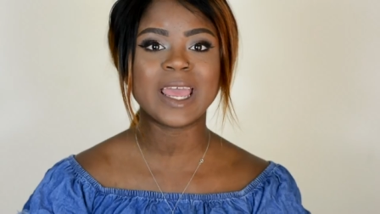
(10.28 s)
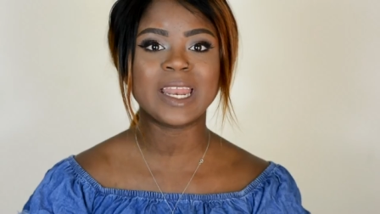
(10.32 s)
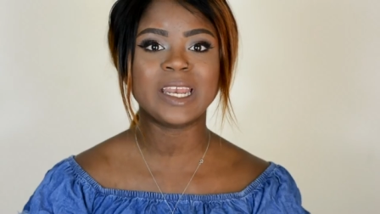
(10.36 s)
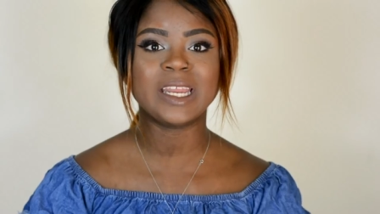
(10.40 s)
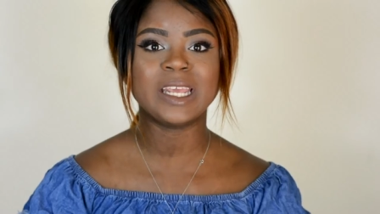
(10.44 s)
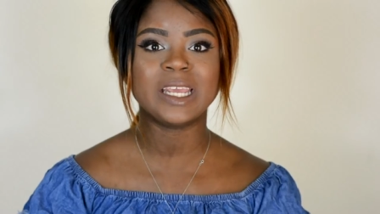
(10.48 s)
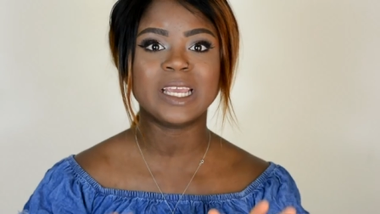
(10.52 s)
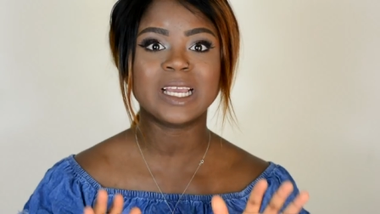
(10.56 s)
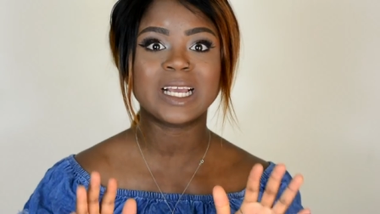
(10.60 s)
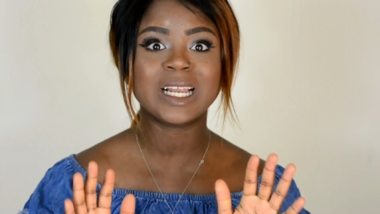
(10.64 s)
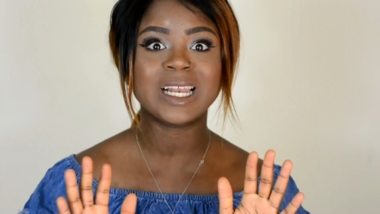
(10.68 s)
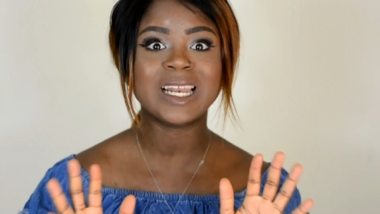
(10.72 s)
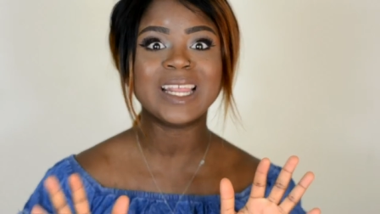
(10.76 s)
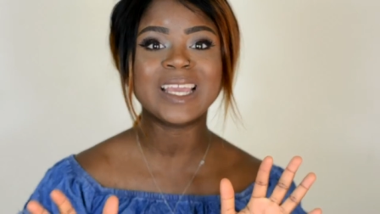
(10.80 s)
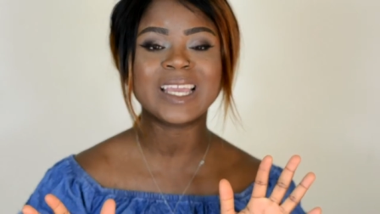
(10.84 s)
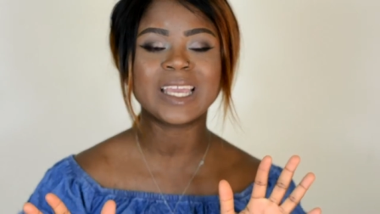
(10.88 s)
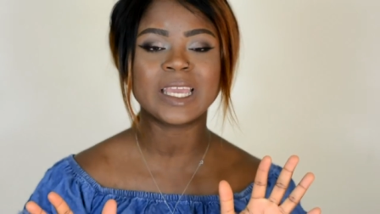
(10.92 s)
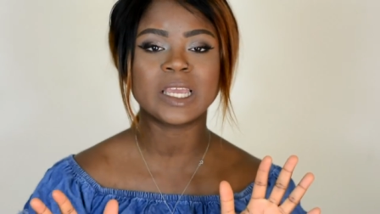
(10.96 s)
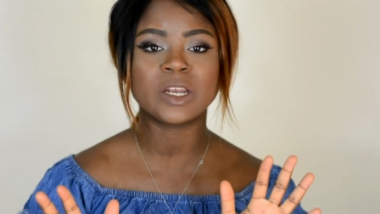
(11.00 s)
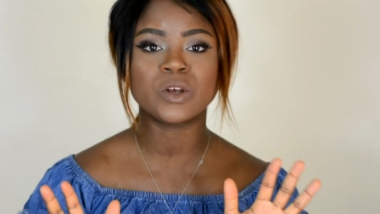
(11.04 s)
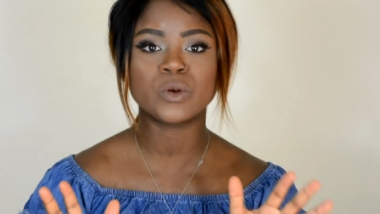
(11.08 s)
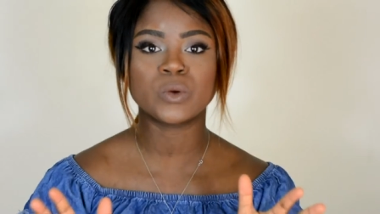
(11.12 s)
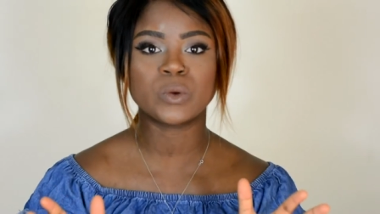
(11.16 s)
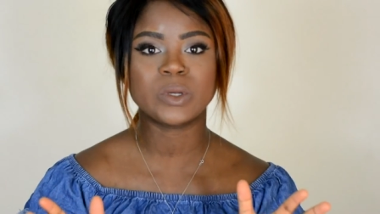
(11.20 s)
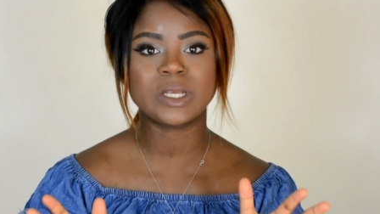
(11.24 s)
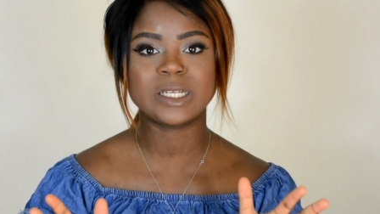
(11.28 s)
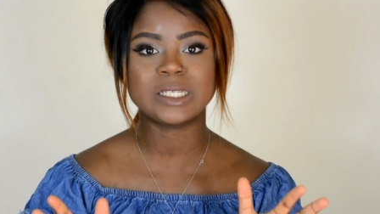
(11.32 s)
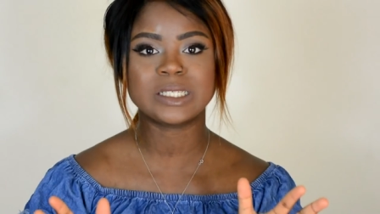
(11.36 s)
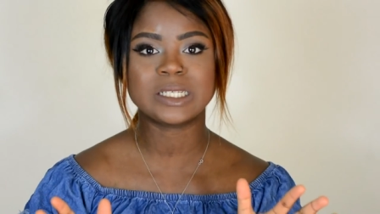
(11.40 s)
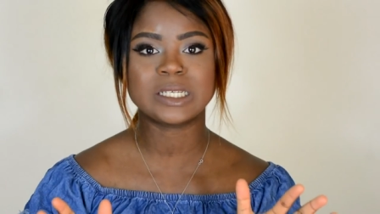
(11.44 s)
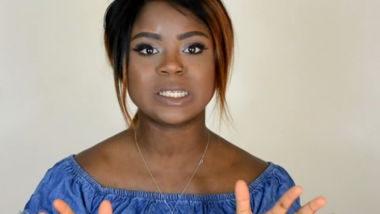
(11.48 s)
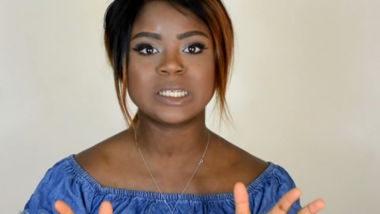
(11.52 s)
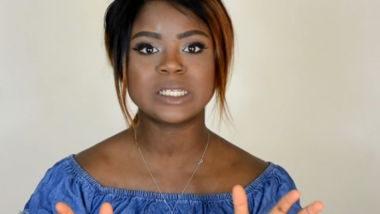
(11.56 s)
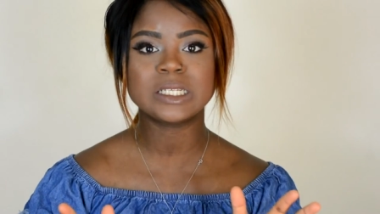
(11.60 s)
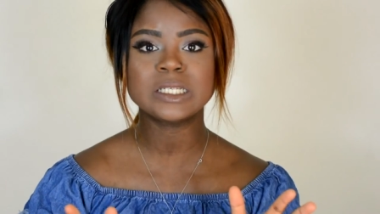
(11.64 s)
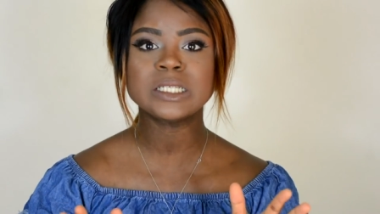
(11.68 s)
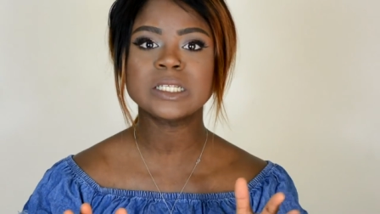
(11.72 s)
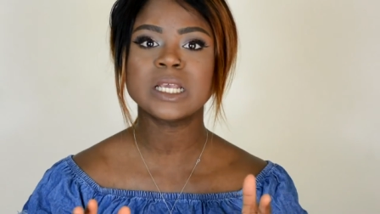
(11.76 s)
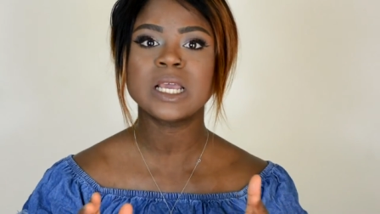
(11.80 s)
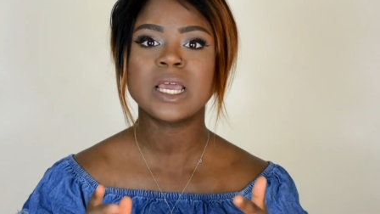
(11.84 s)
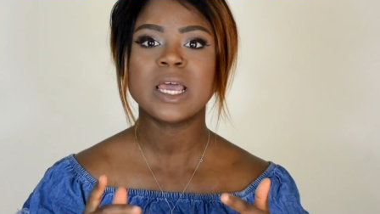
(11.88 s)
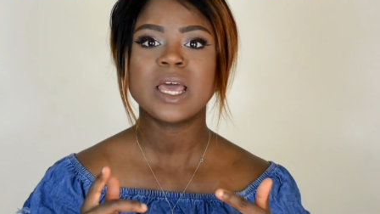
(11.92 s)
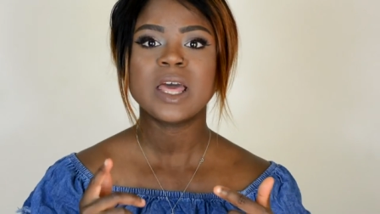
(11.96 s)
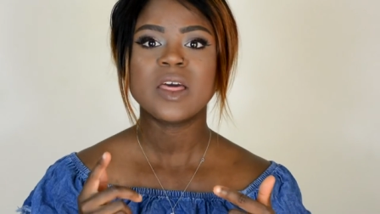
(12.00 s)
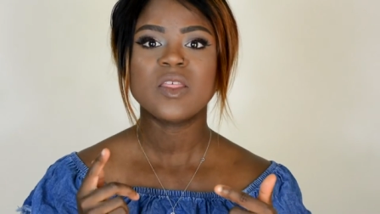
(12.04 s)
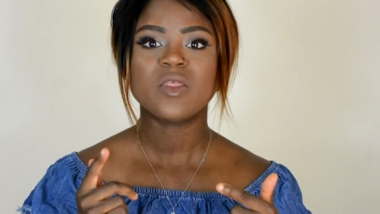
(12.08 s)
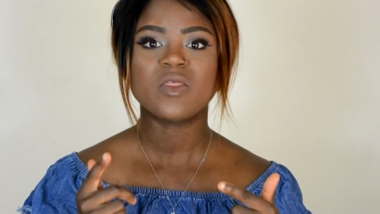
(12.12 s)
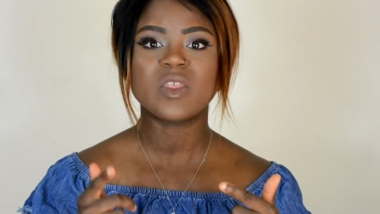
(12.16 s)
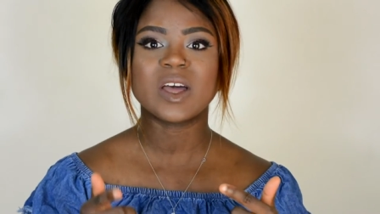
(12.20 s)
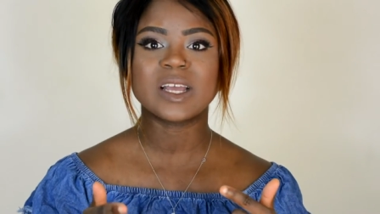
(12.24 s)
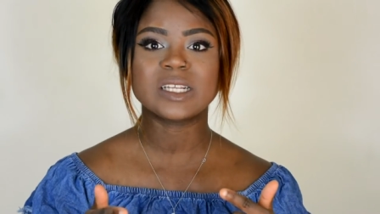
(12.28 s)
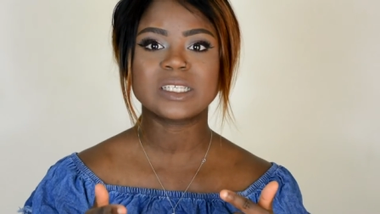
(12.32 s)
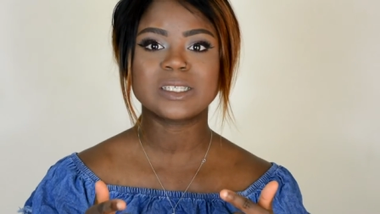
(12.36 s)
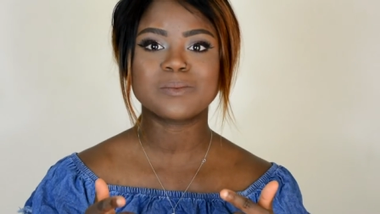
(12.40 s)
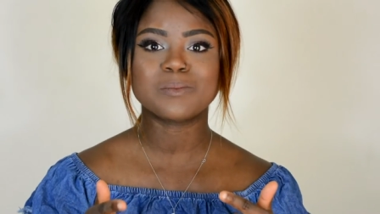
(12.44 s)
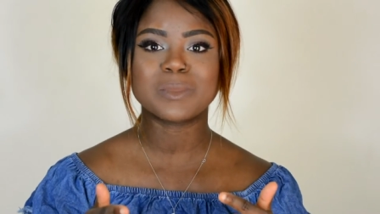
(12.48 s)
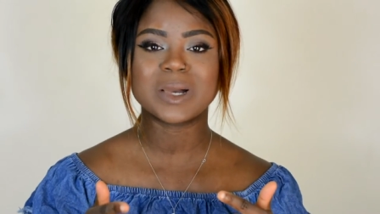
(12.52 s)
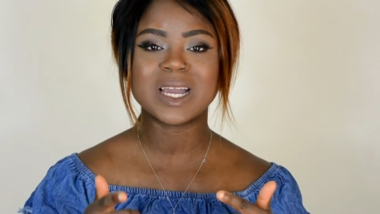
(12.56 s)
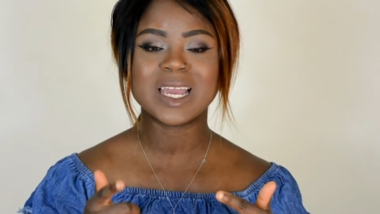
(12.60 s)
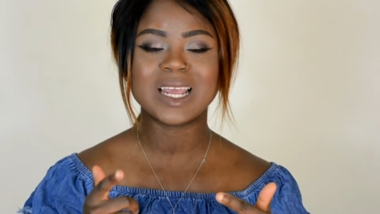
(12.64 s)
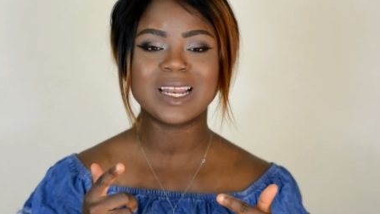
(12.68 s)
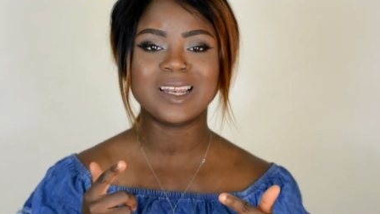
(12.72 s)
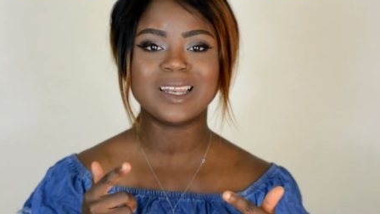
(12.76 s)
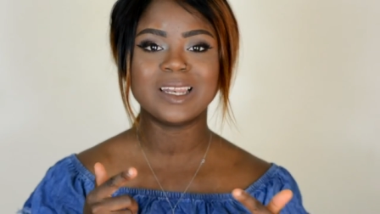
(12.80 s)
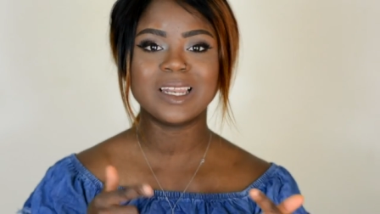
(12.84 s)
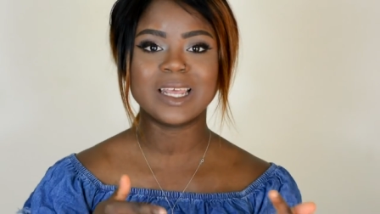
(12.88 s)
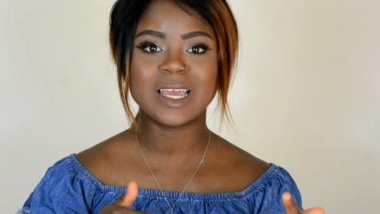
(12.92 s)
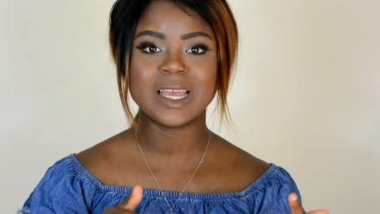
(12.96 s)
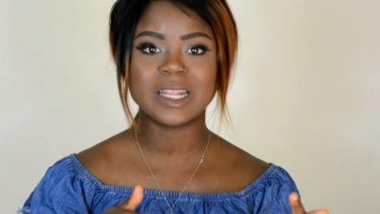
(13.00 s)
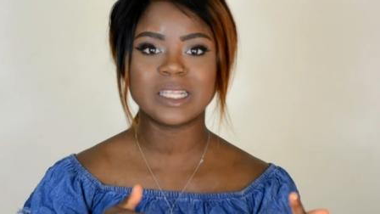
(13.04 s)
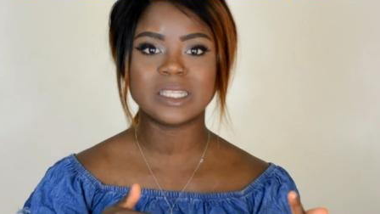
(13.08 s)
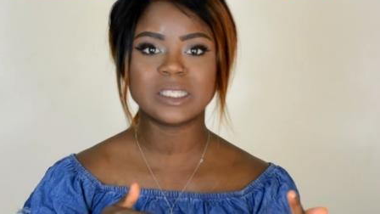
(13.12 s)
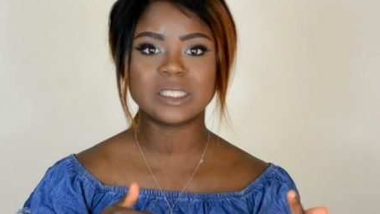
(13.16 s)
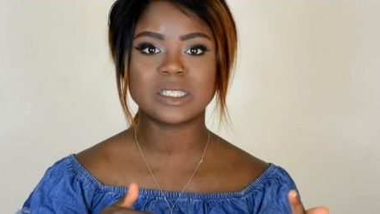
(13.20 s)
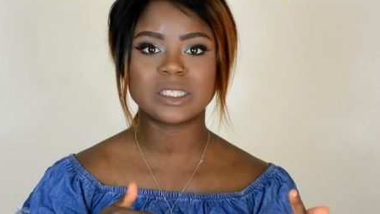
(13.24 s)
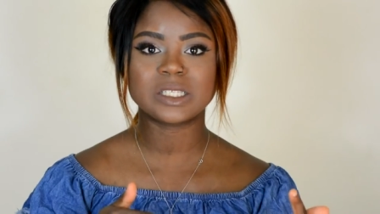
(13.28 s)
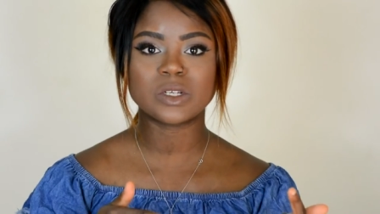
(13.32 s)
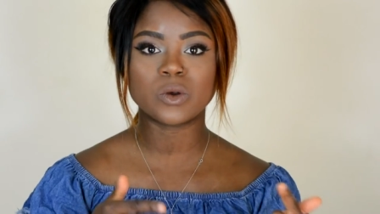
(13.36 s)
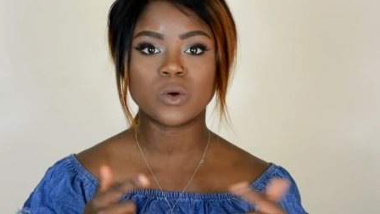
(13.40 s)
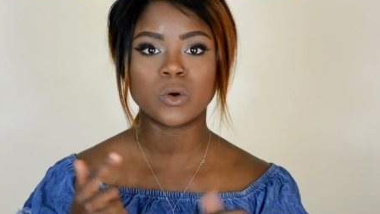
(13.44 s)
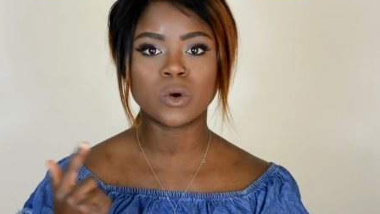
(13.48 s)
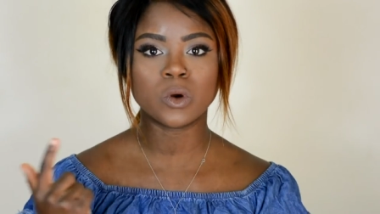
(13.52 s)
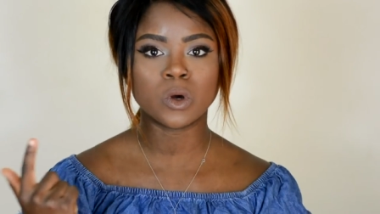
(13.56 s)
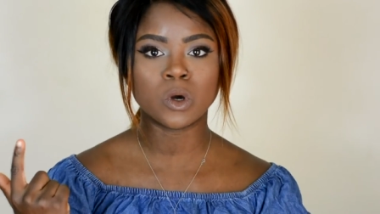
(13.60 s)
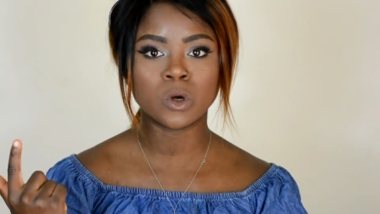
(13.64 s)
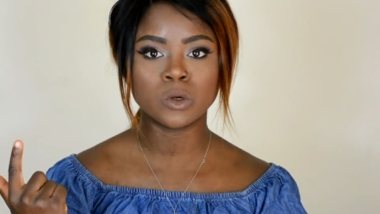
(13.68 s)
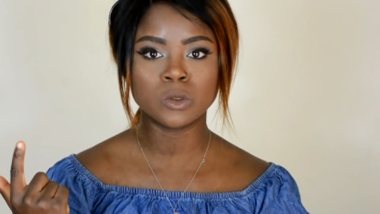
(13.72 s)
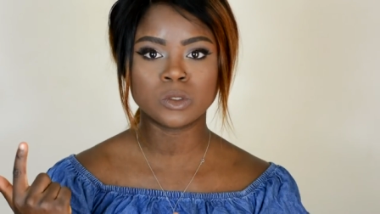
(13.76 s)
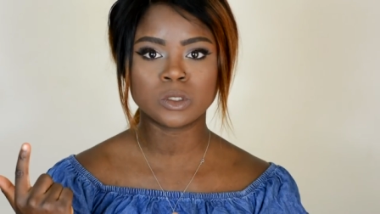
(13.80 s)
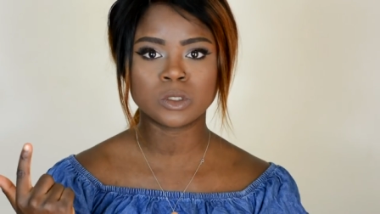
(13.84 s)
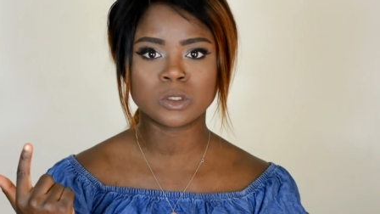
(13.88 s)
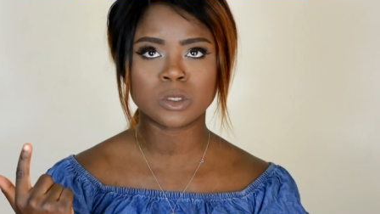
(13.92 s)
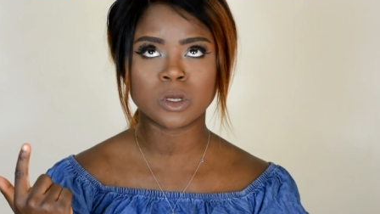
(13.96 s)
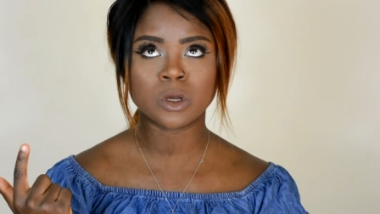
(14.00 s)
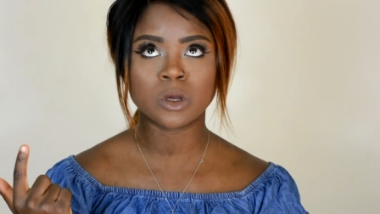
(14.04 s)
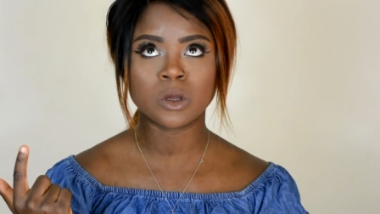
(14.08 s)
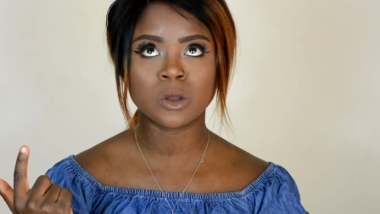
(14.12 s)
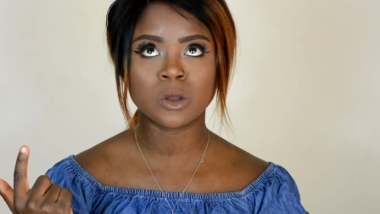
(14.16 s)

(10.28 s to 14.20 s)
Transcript: any clicking noises. That's my lens autofocusing.